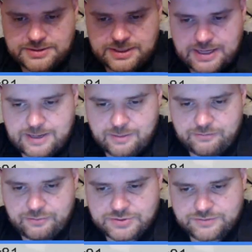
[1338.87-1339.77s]
I can't remember if it
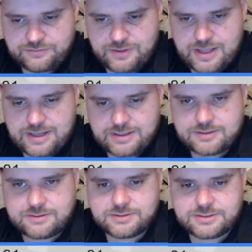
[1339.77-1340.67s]
was a flat
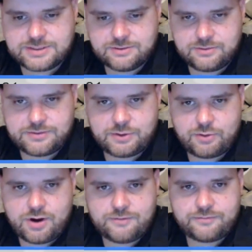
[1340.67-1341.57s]
deal that they were
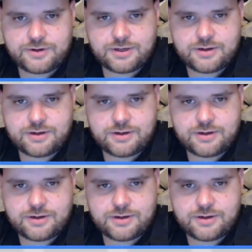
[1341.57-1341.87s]
offering.